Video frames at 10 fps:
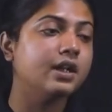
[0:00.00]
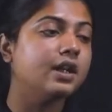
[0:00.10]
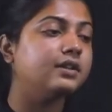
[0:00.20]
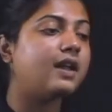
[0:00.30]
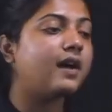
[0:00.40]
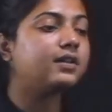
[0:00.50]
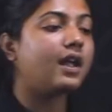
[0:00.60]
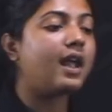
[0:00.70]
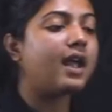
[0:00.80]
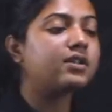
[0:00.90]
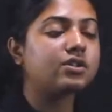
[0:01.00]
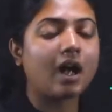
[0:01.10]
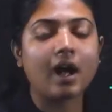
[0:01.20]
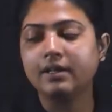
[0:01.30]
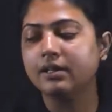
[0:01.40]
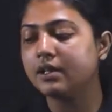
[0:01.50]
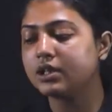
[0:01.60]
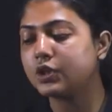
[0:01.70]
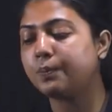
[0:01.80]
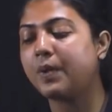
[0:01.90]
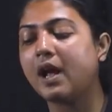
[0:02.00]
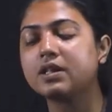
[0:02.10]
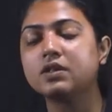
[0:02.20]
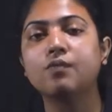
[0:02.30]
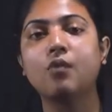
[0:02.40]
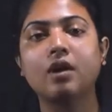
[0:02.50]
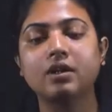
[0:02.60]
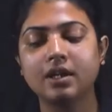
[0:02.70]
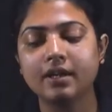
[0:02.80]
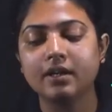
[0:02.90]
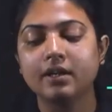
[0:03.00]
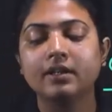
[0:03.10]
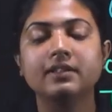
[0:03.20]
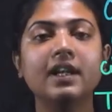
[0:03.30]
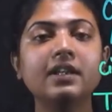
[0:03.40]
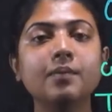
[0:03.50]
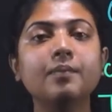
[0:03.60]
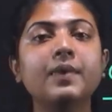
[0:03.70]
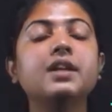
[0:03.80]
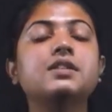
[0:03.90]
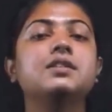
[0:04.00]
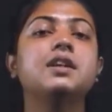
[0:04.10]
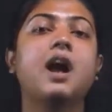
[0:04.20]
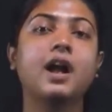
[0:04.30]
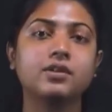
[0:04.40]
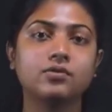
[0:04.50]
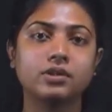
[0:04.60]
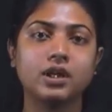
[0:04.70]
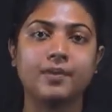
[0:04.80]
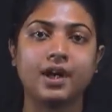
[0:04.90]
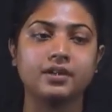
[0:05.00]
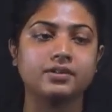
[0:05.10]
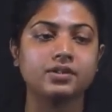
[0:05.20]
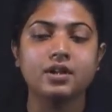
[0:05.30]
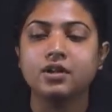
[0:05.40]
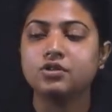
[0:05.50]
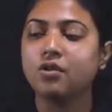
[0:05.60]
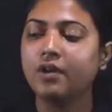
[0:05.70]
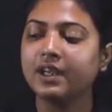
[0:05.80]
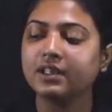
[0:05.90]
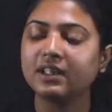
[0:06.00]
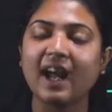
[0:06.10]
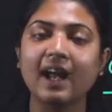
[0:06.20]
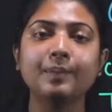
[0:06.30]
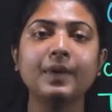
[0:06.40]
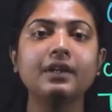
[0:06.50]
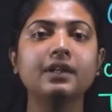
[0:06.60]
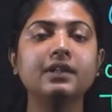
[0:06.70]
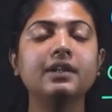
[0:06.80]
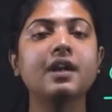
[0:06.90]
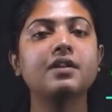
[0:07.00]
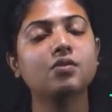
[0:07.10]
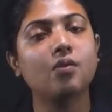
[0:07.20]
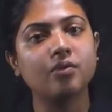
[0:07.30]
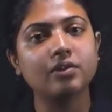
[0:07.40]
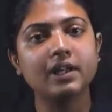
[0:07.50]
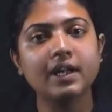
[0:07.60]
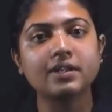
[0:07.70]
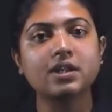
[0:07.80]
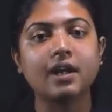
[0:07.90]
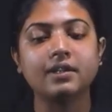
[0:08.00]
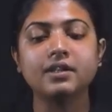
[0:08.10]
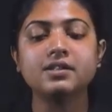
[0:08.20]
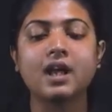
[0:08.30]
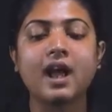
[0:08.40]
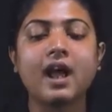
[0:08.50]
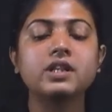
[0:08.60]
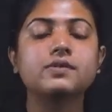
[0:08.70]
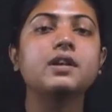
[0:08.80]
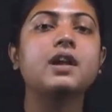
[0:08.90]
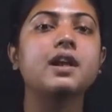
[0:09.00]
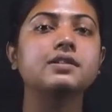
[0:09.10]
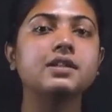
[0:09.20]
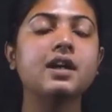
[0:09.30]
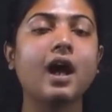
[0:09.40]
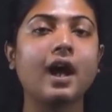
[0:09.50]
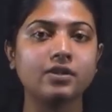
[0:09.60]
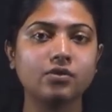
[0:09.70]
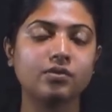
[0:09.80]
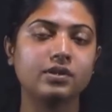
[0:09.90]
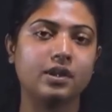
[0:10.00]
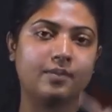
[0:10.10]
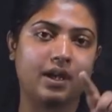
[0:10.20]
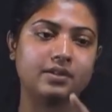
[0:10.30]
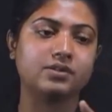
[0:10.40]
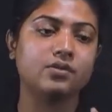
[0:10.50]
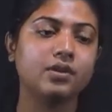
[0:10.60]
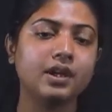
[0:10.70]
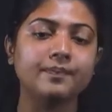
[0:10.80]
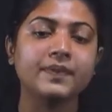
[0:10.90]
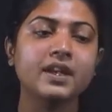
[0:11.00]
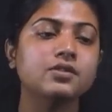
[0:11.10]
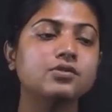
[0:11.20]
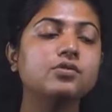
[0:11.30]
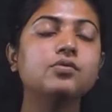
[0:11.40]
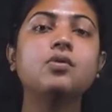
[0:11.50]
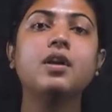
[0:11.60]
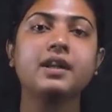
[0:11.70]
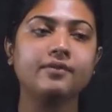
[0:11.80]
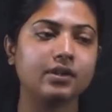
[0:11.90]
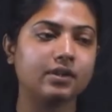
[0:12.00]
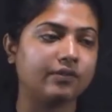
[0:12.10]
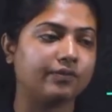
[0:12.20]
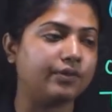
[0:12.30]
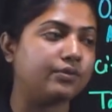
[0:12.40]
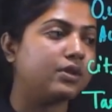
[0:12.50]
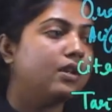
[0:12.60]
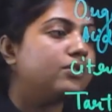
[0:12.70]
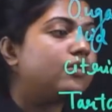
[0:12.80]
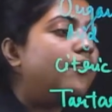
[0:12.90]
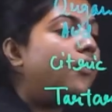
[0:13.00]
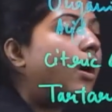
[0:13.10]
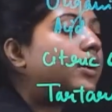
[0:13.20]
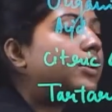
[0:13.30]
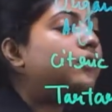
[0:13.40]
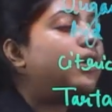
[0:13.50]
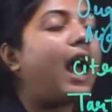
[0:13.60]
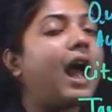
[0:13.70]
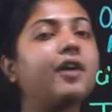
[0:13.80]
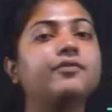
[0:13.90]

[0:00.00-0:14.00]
that H ions plus water, it makes the hydronium ions. So it can be written as only H ions as well as the hydronium ions. Okay, so do not ever confuse. So what you have